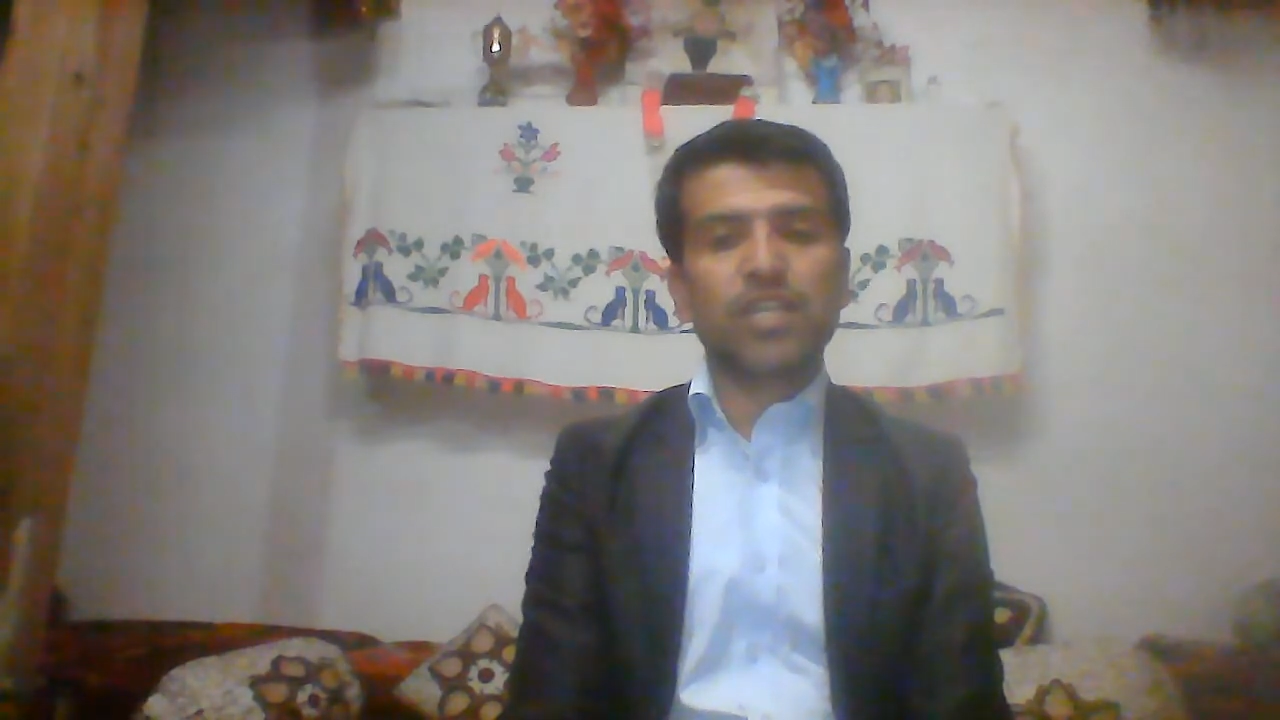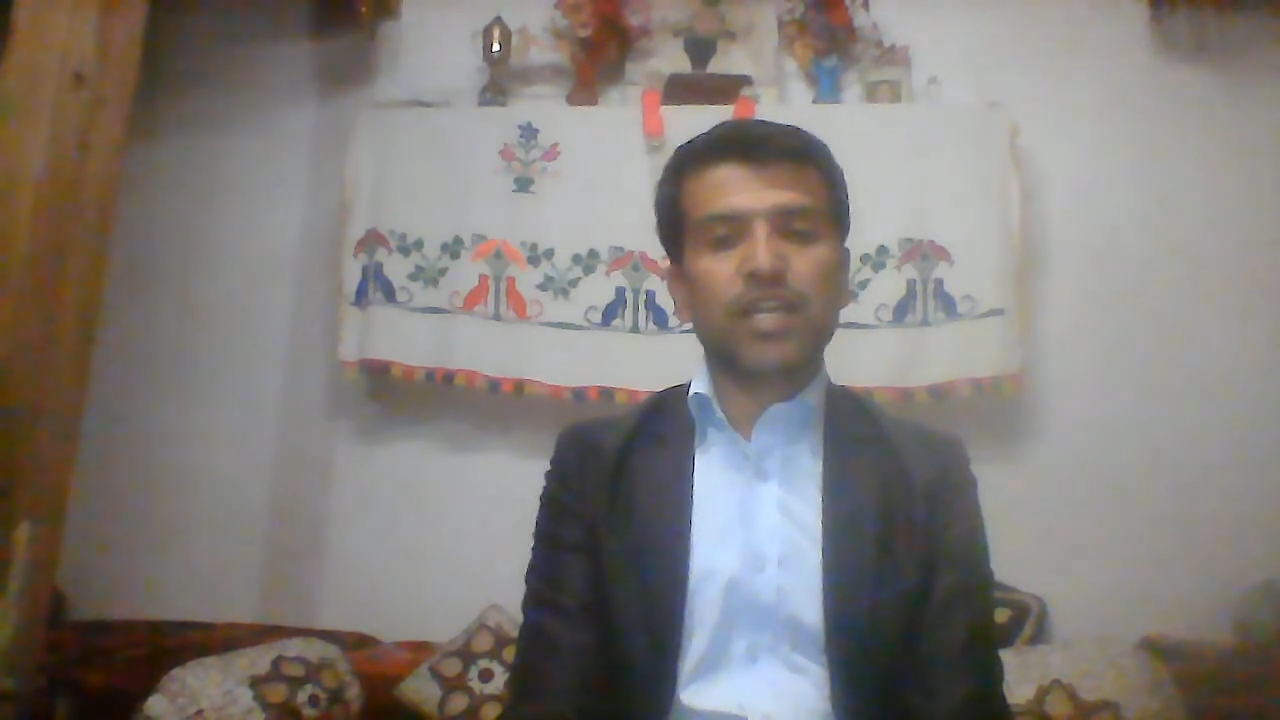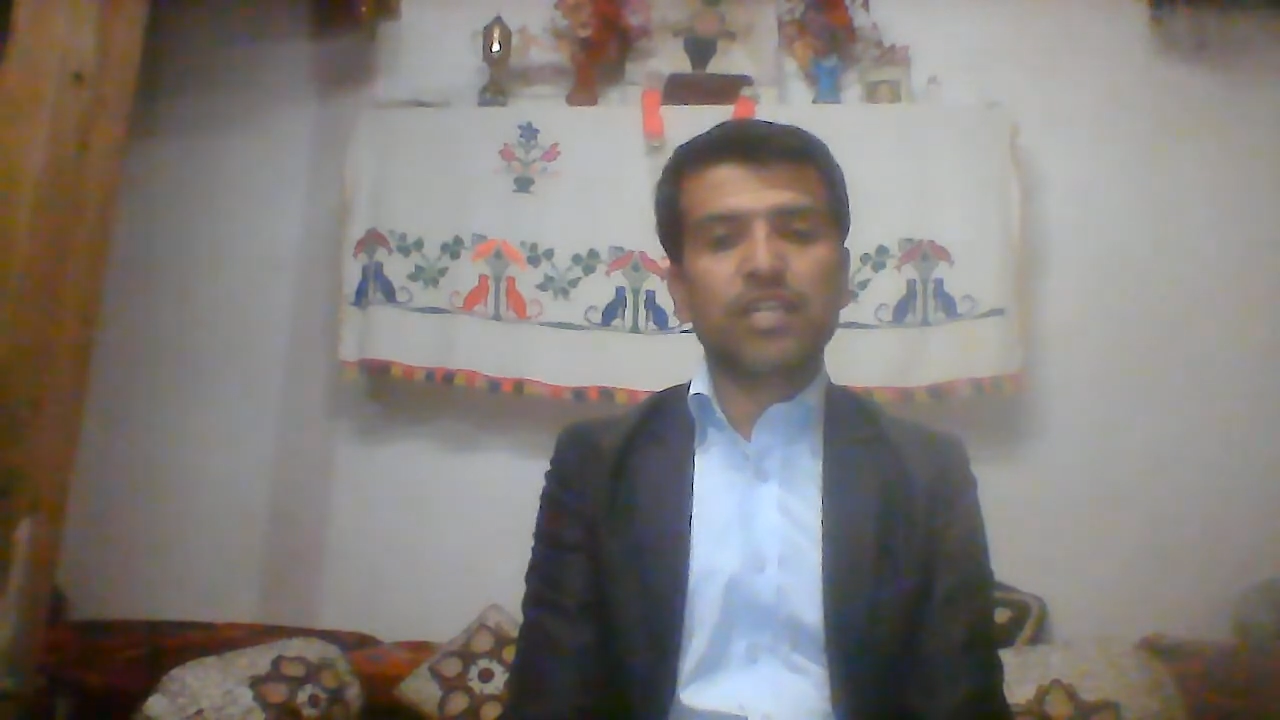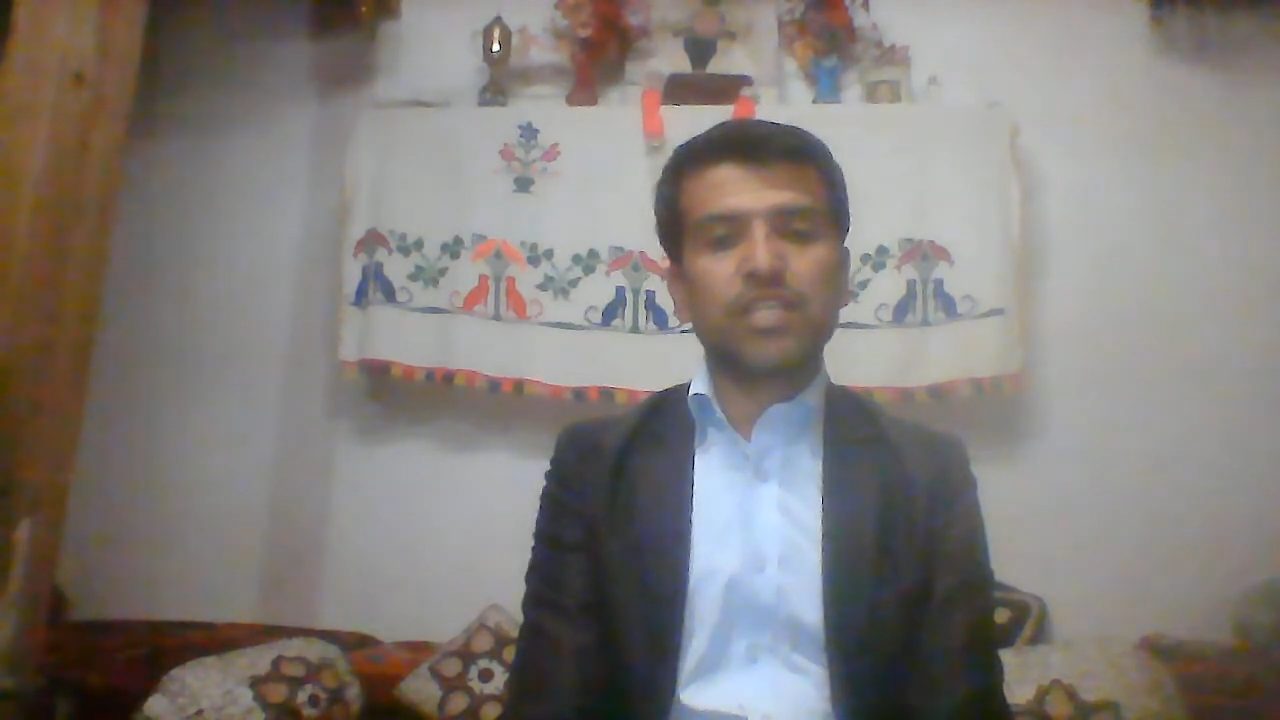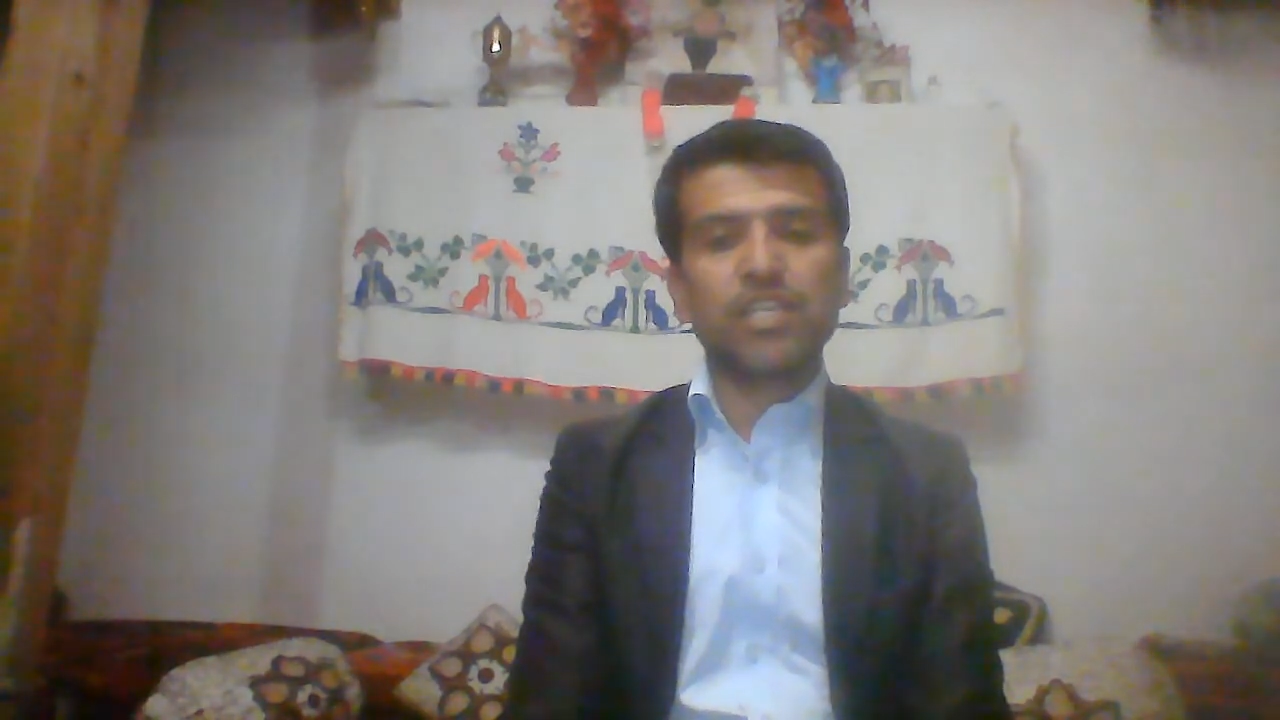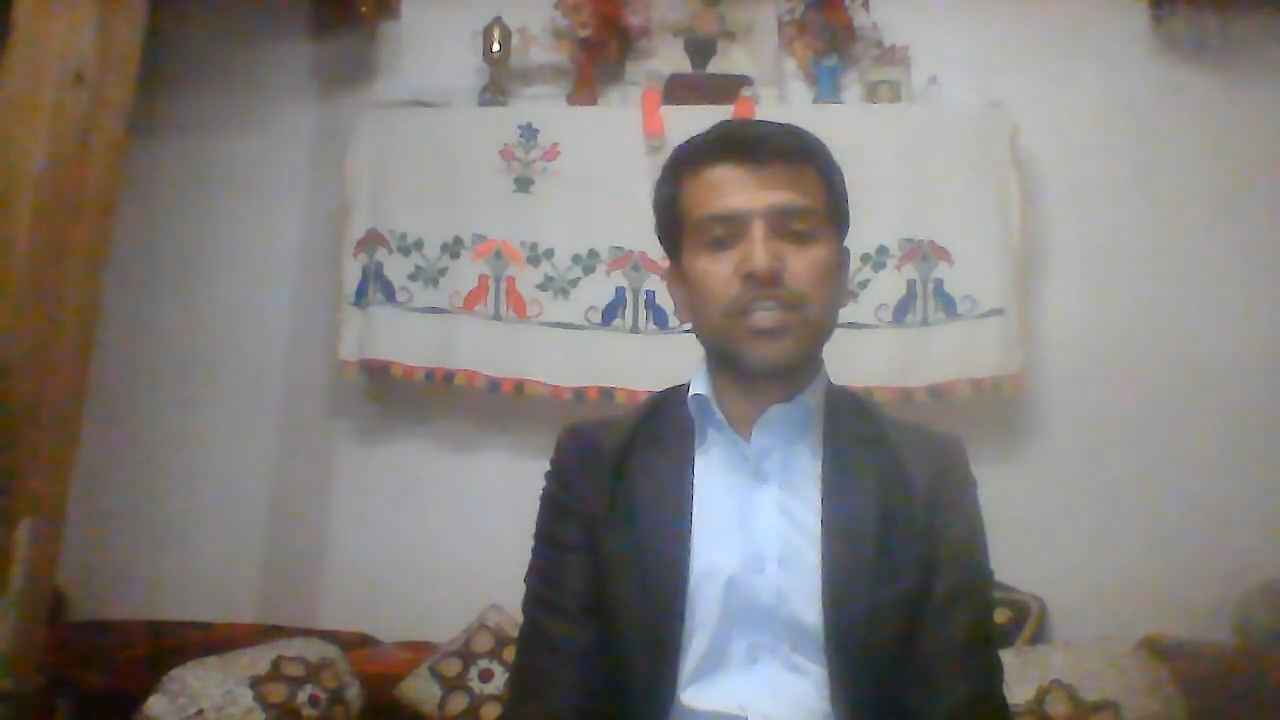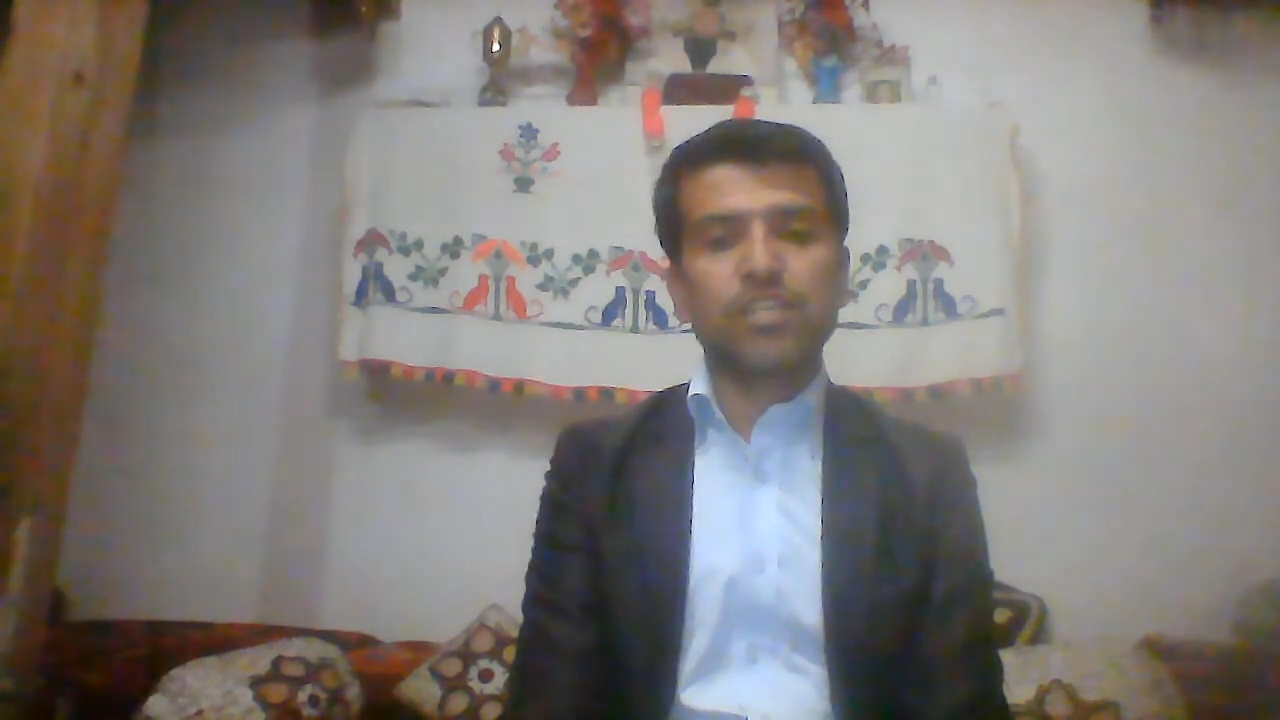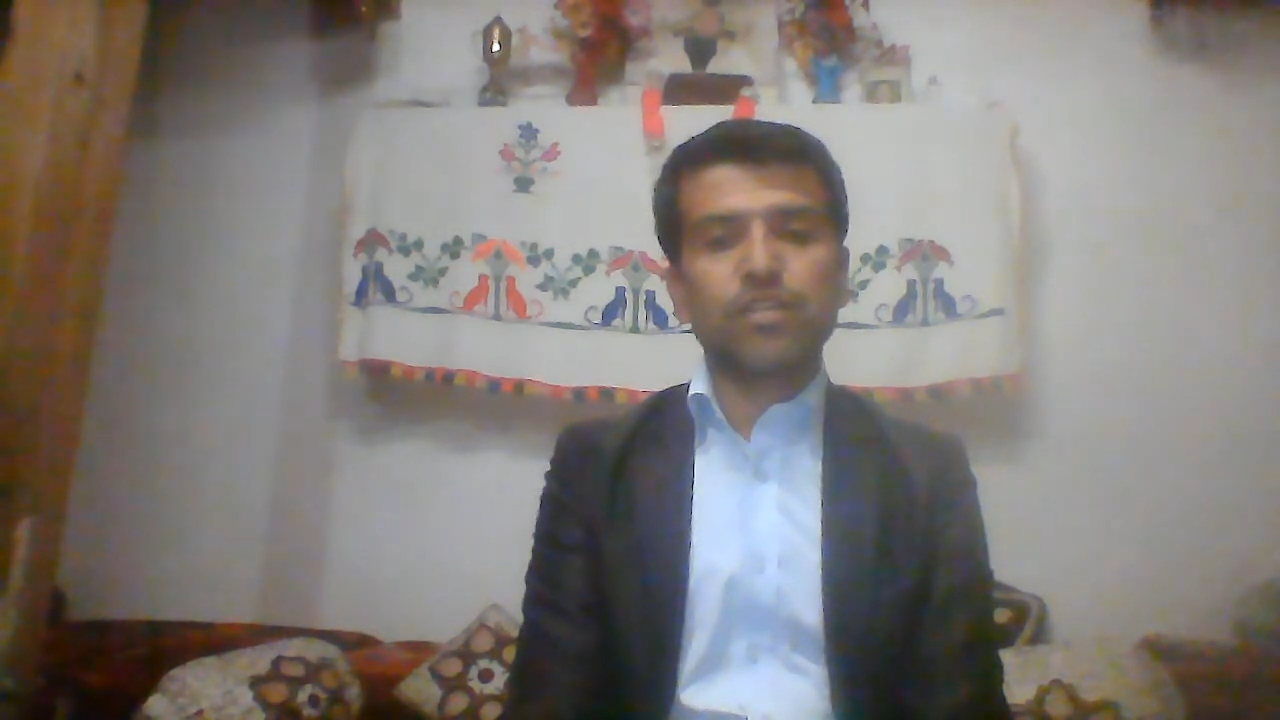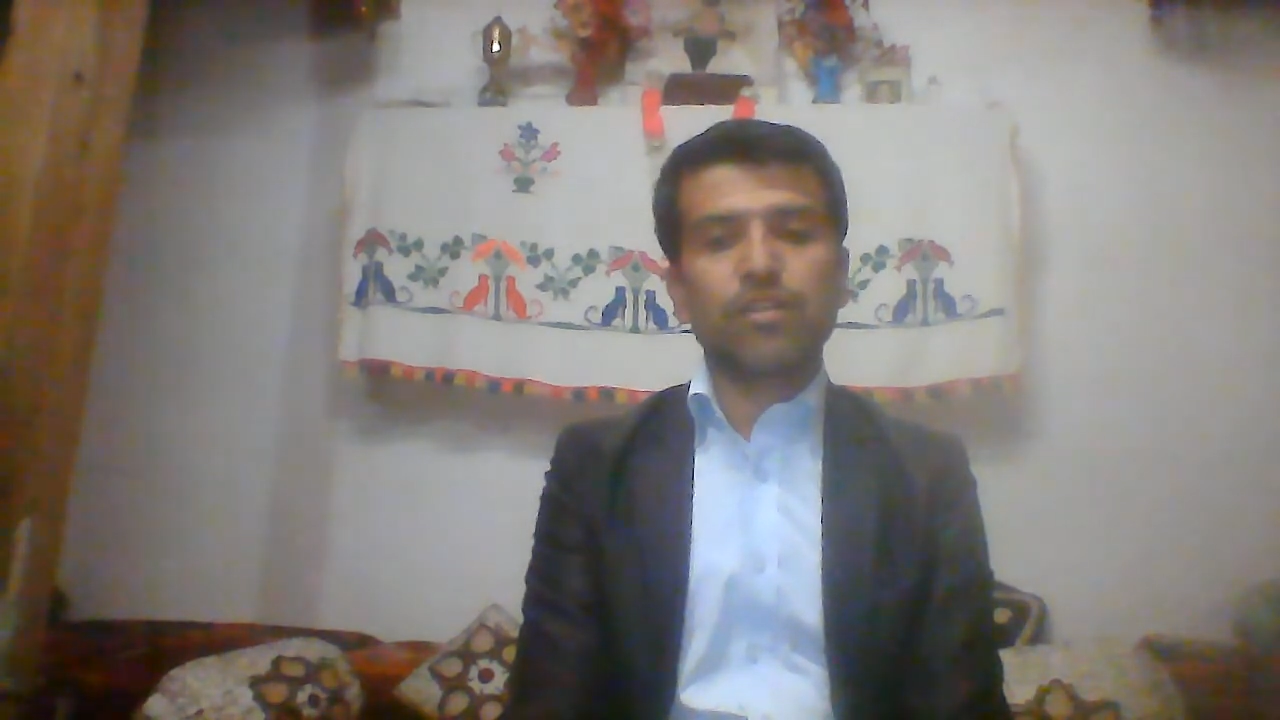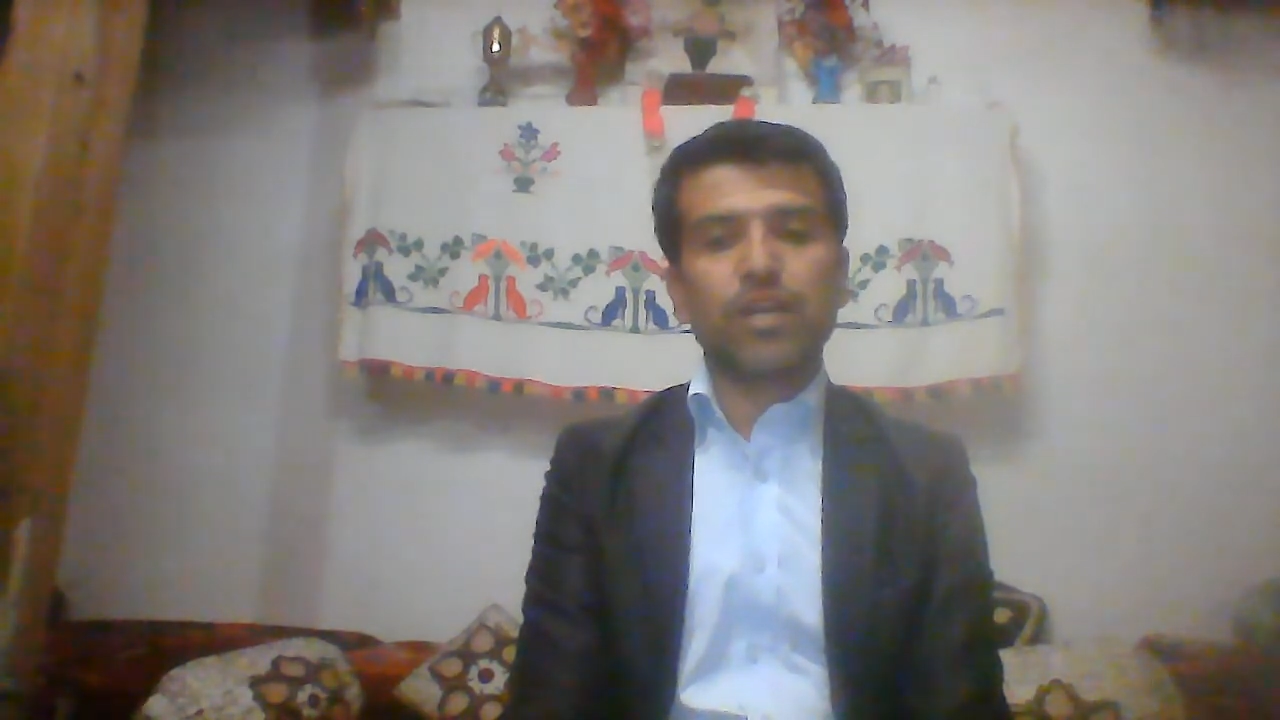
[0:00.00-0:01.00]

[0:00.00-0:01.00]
they need